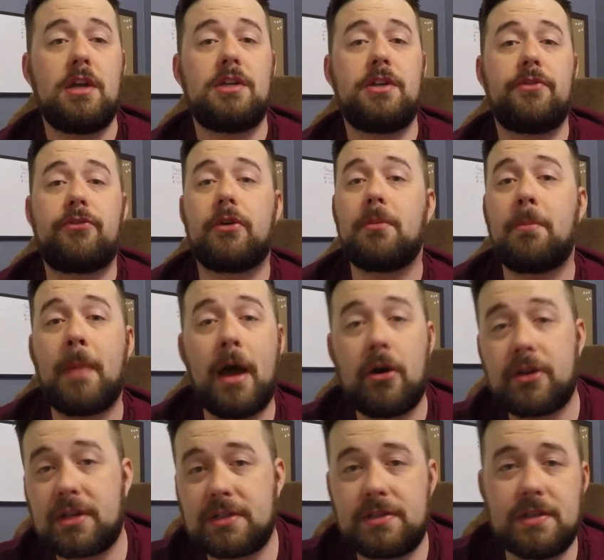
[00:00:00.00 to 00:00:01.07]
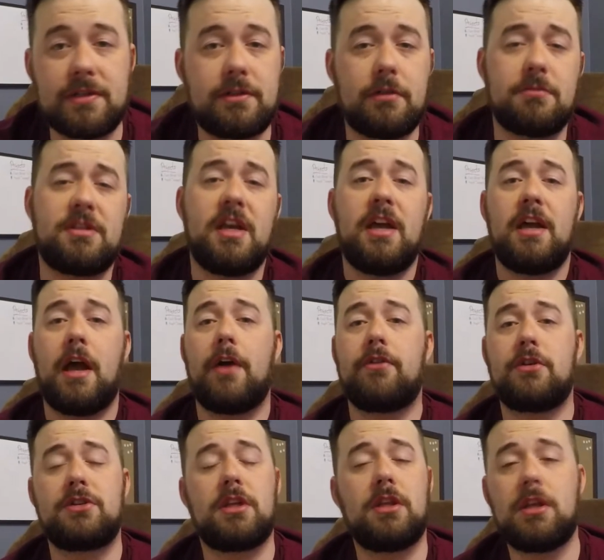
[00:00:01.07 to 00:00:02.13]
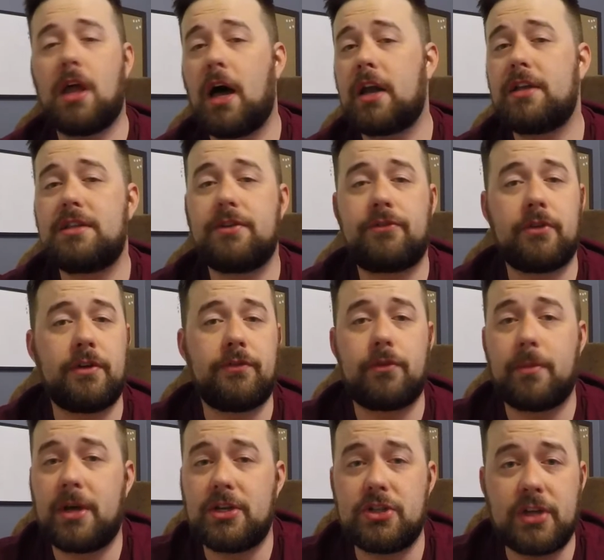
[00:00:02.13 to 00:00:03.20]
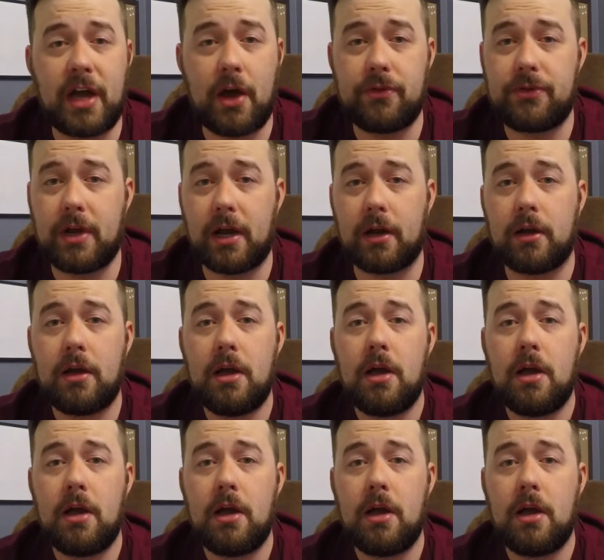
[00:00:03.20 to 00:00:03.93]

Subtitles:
different mounting systems, and there's a lot of different information out there.